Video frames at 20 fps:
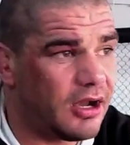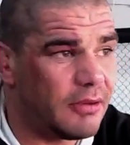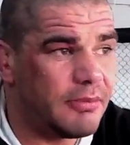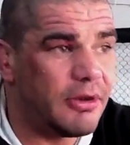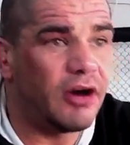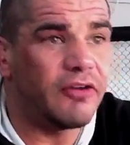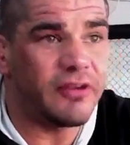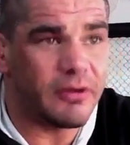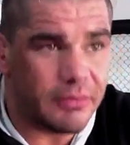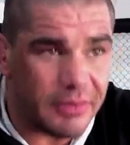
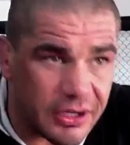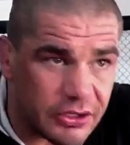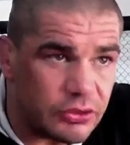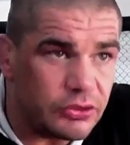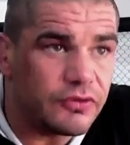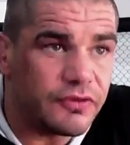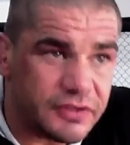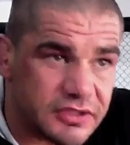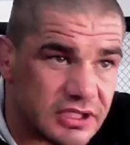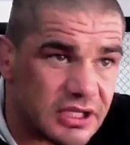Melvin
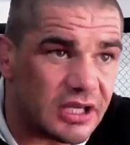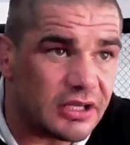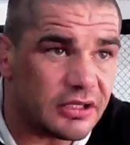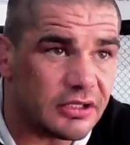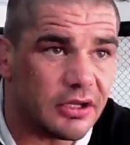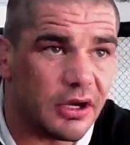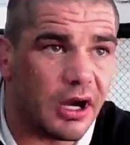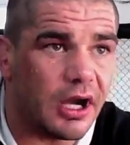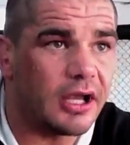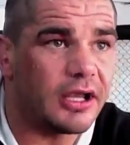Manouf is another
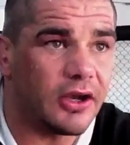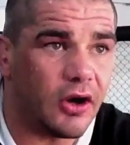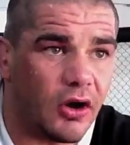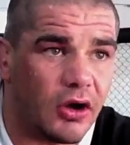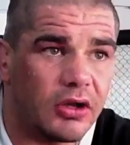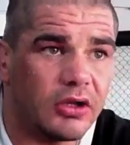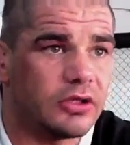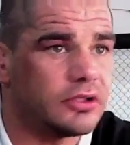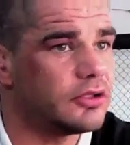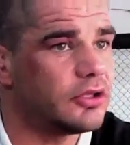guy in
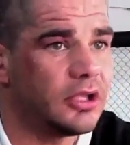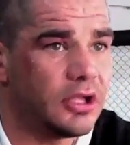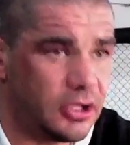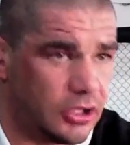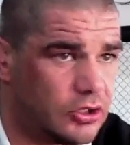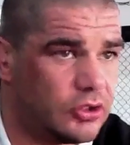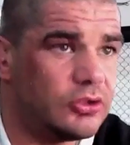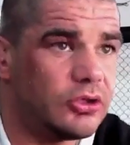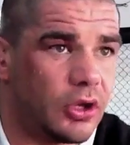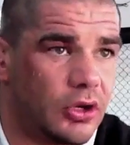Holland
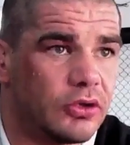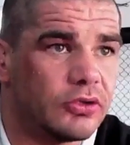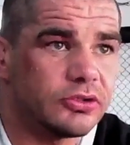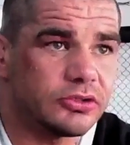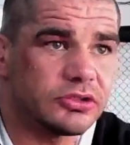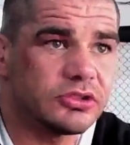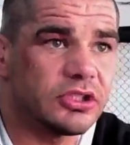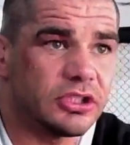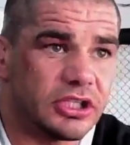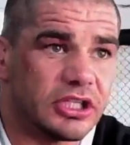who knows
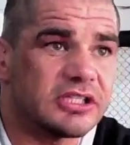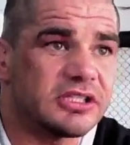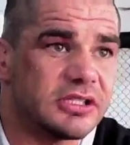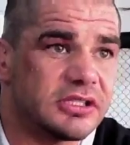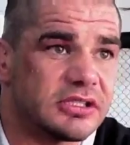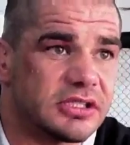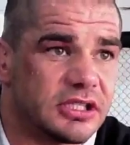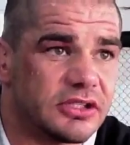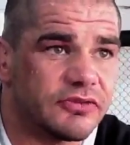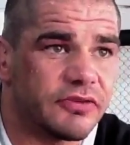the
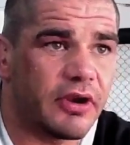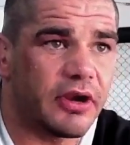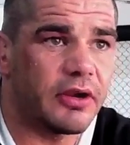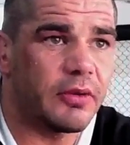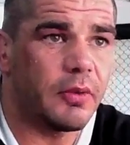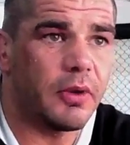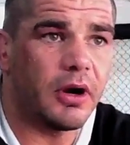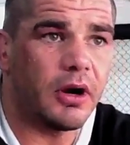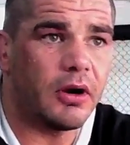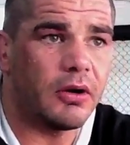distances very
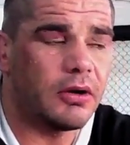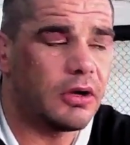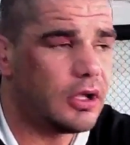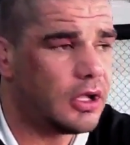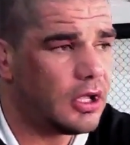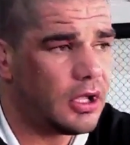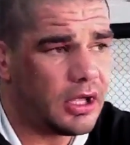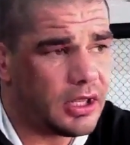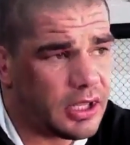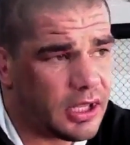well.
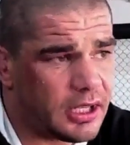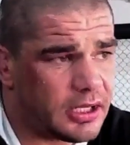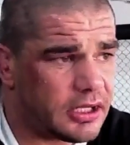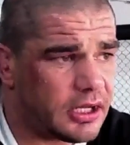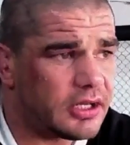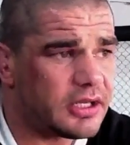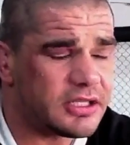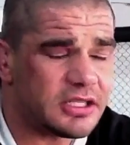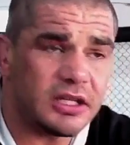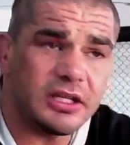You
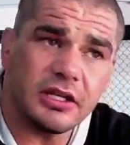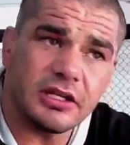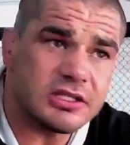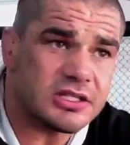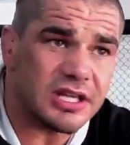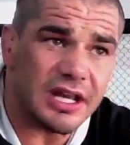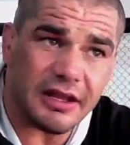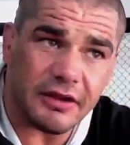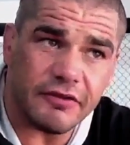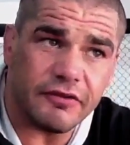know, there's only a
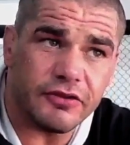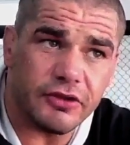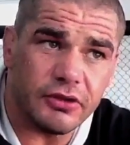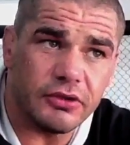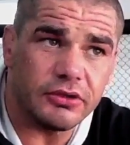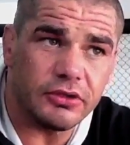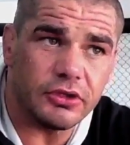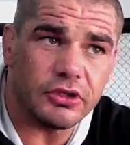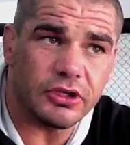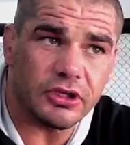select few.
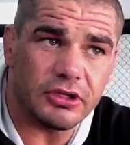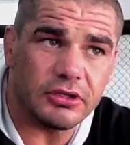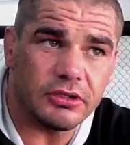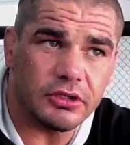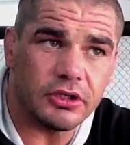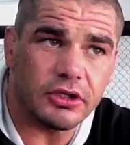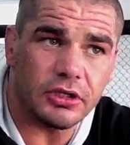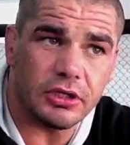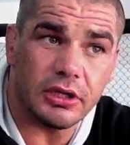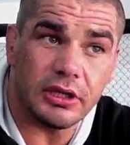You can
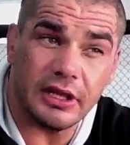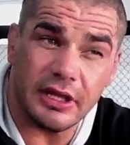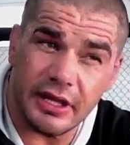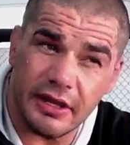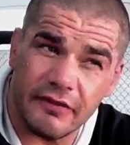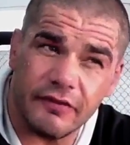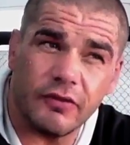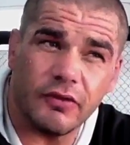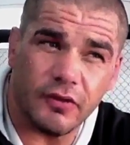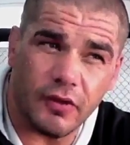
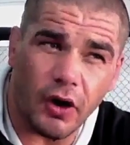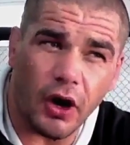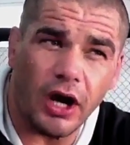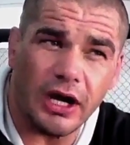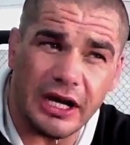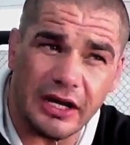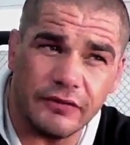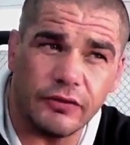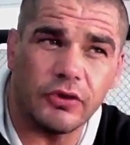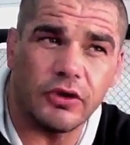level high
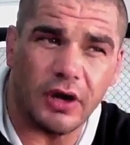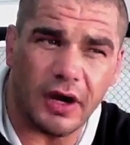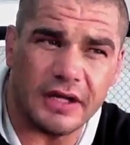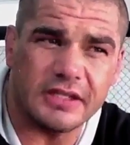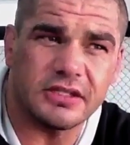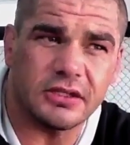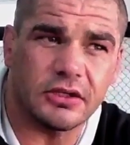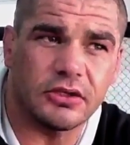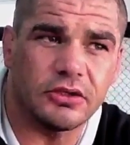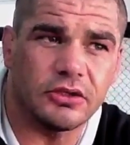level guys
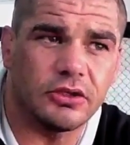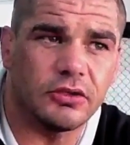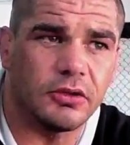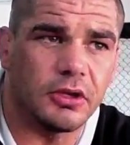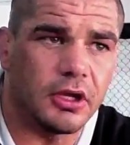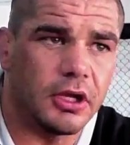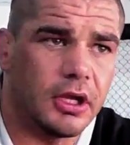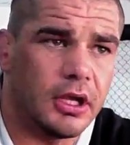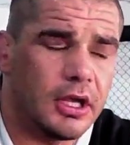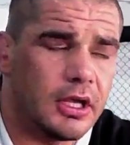that can do it.
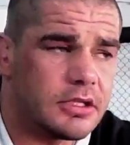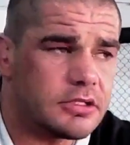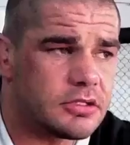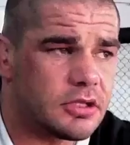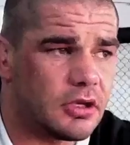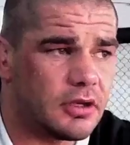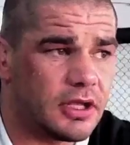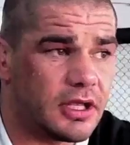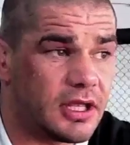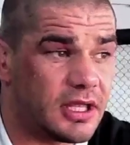
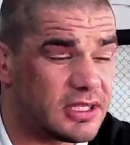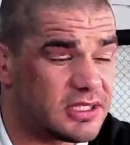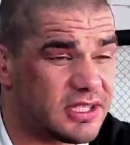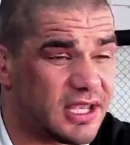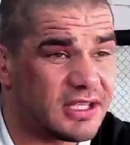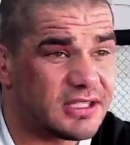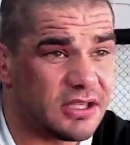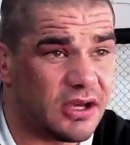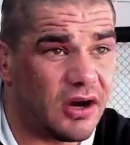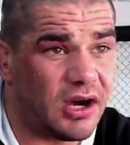So it
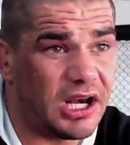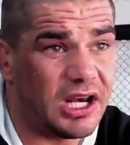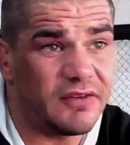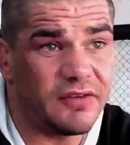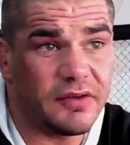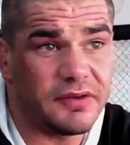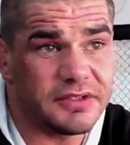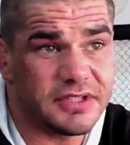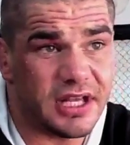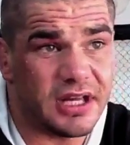takes a high level
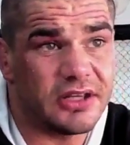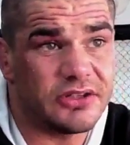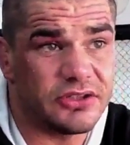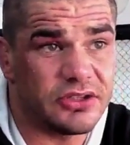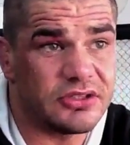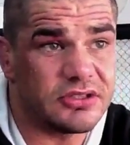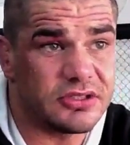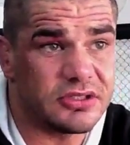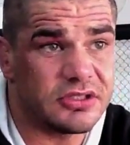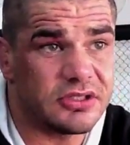of
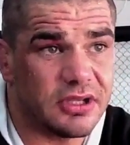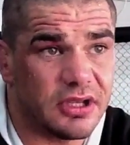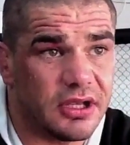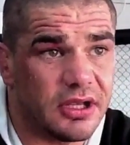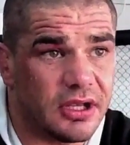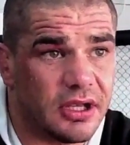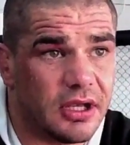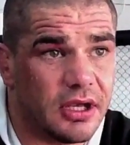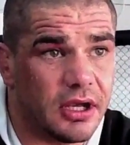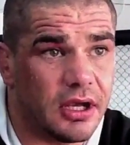intelligence
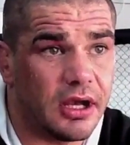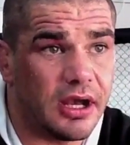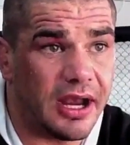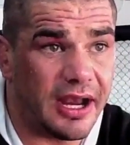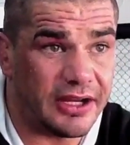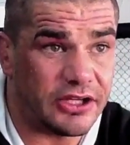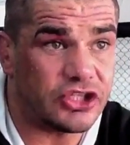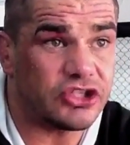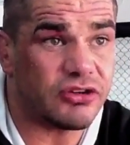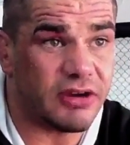
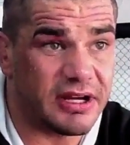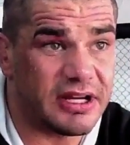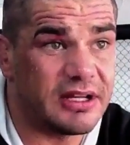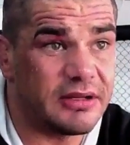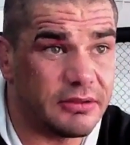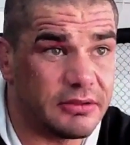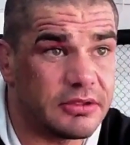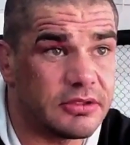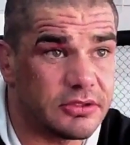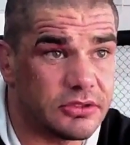and
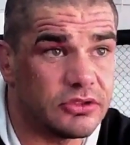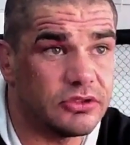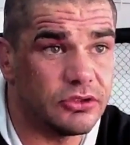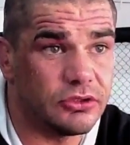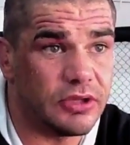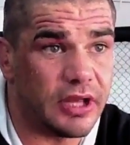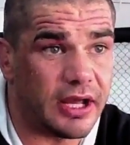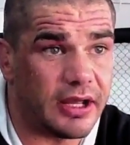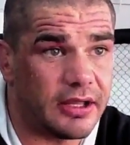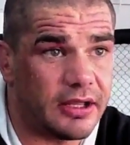training to do
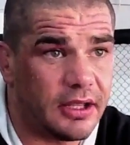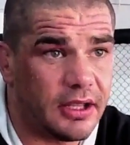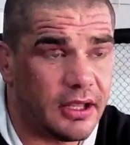that.